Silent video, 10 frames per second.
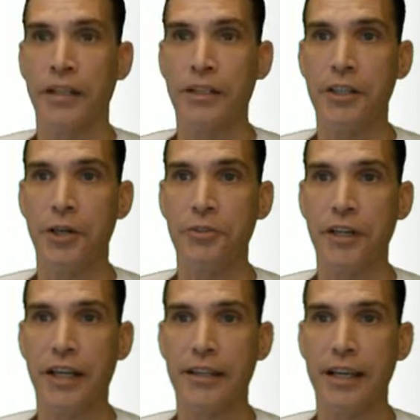you know,
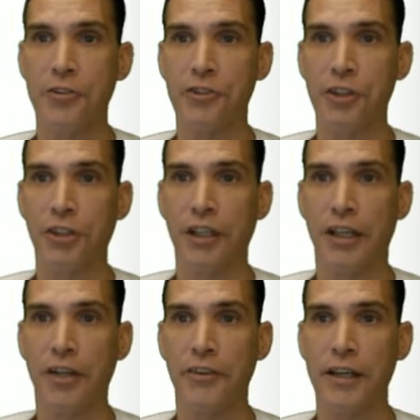you get these little
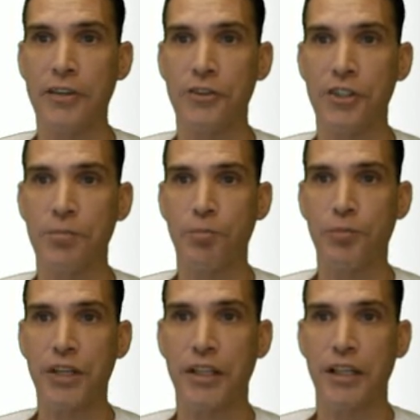uh, things that
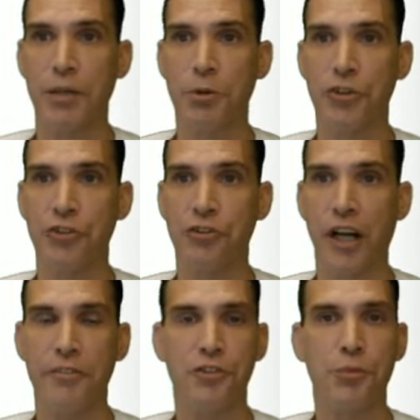tell you how much
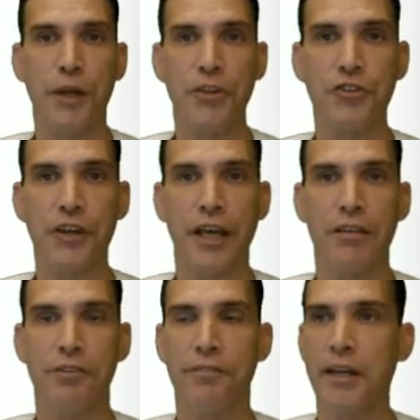drive space you
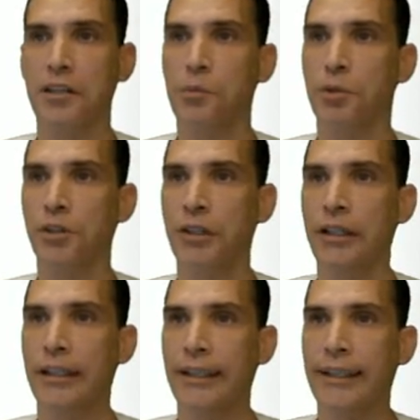have available.
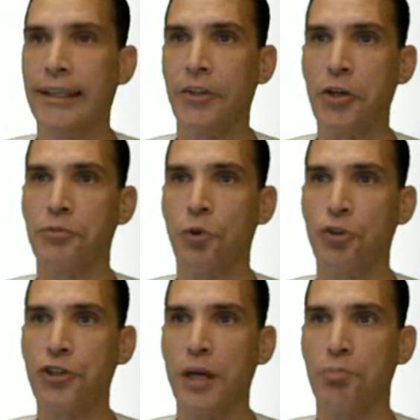And then, of
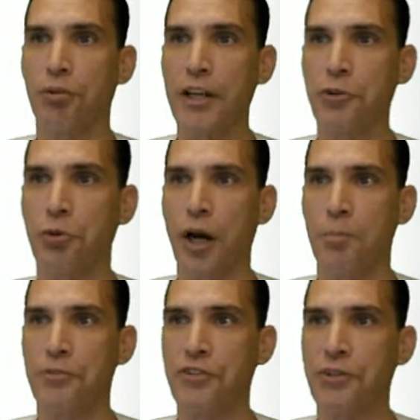course, you have
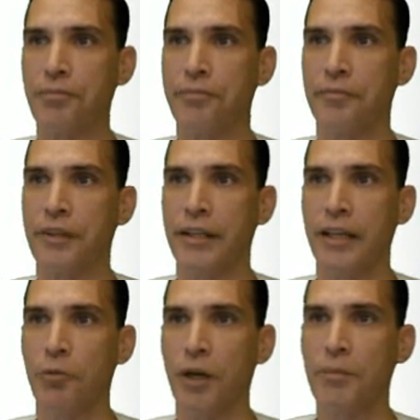breadcrumbs.
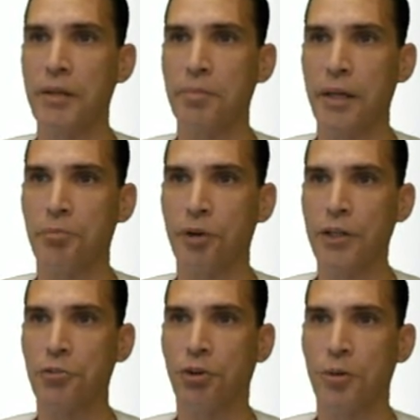What I mean by
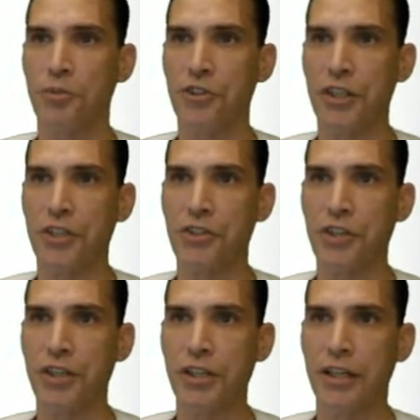breadcrumbs is
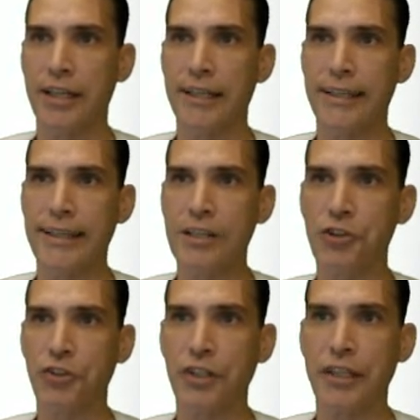you can
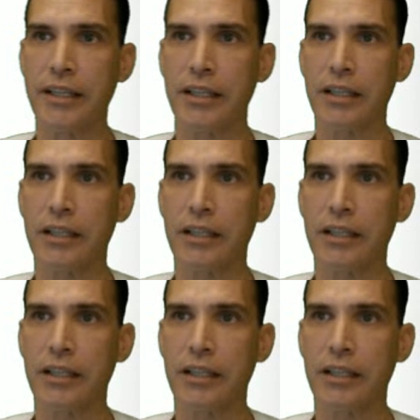easily